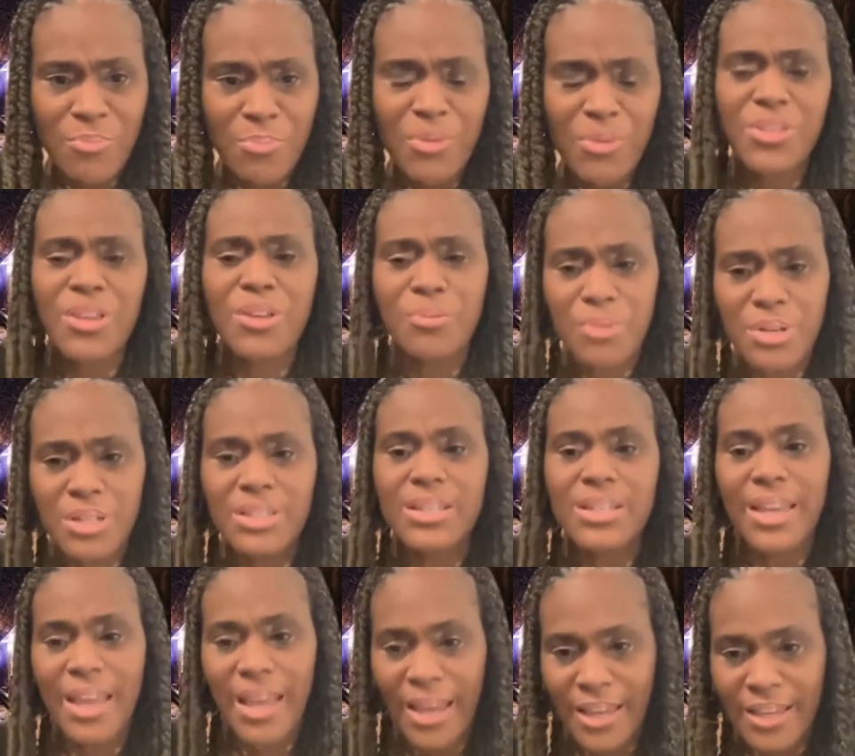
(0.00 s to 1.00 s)
but they really
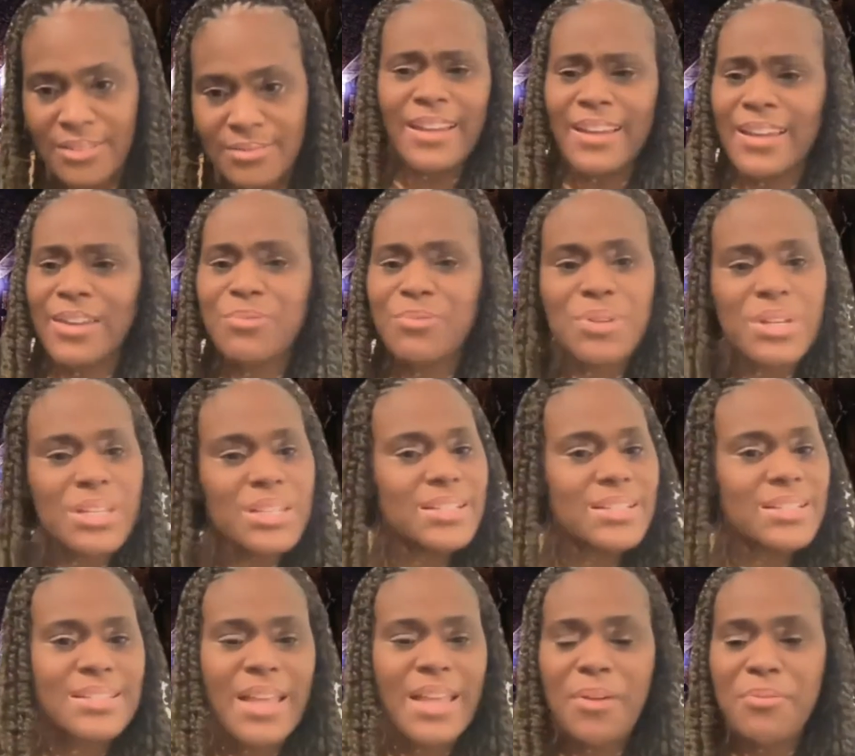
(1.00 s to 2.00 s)
can't. It really
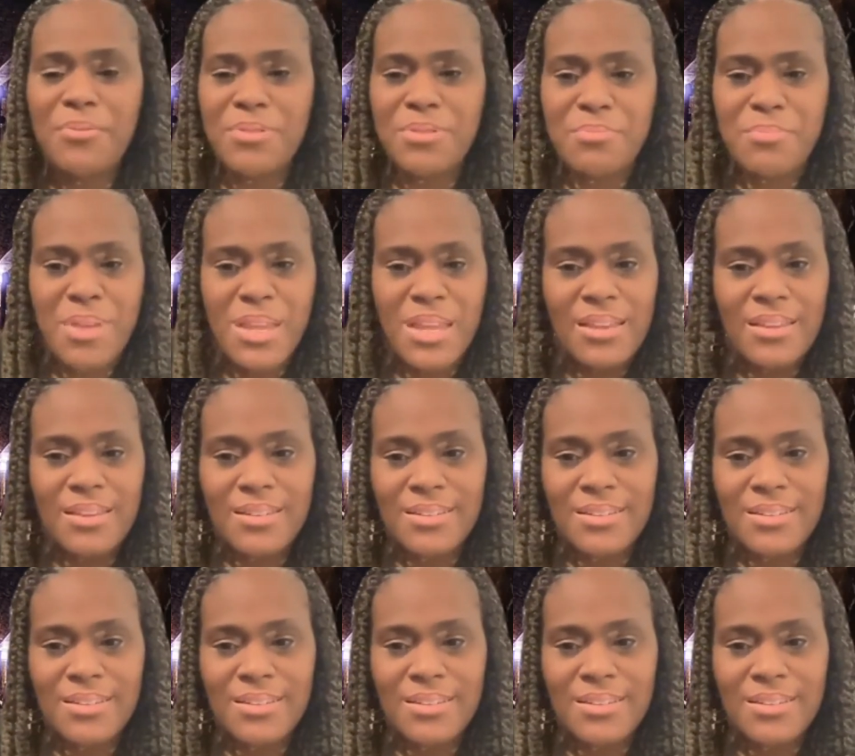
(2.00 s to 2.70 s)
set with me,